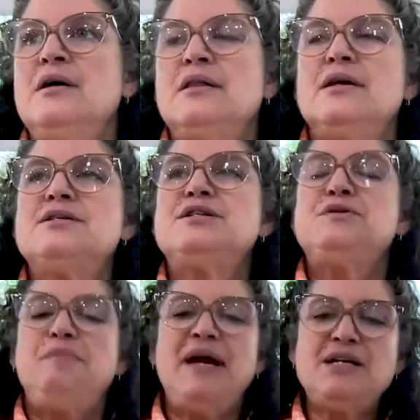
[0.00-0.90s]
The
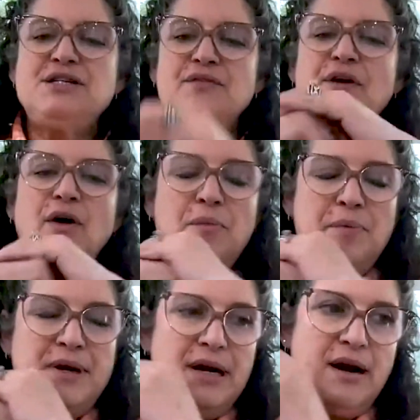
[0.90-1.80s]
space of
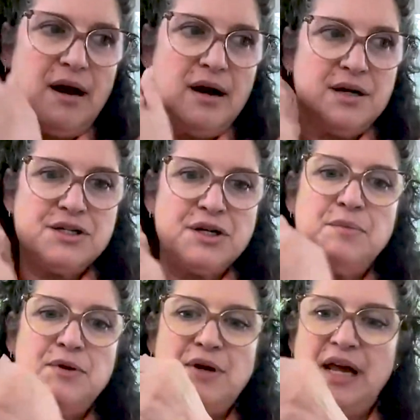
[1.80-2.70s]
open and honest
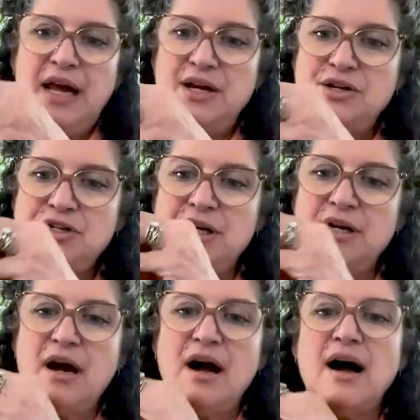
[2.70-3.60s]
communication,
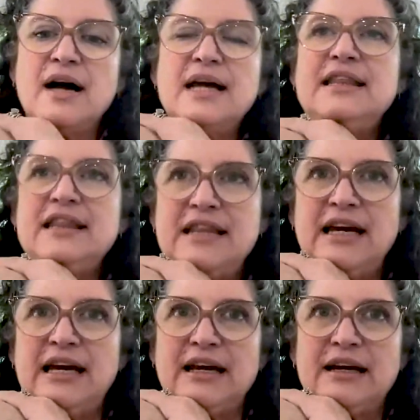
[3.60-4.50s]
I
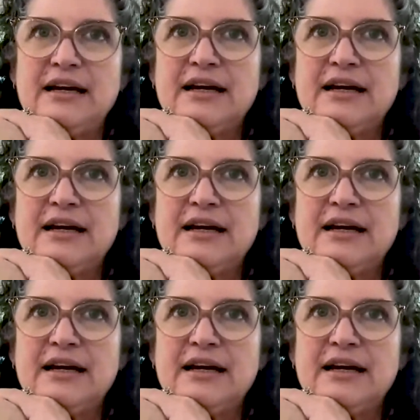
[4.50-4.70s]
think,